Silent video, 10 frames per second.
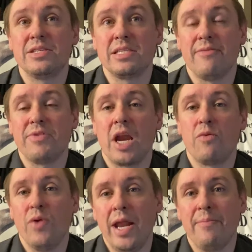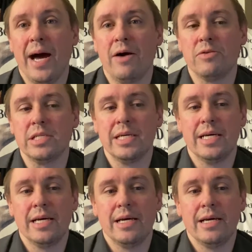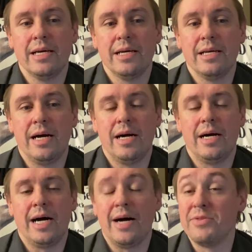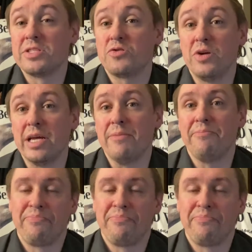the stuff that I read about on the screen.